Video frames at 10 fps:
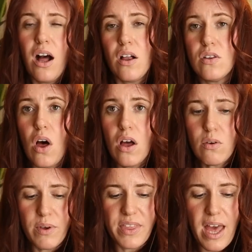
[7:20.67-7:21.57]

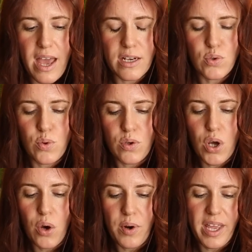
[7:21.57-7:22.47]
Along with the actual
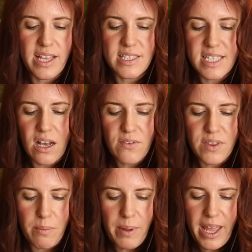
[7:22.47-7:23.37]
coating itself,
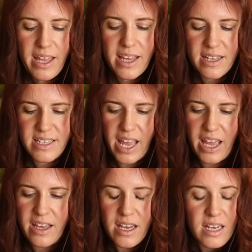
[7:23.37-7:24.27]
the pink is
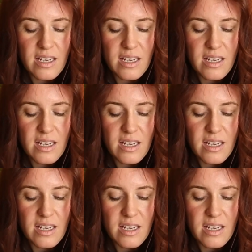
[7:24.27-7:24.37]
a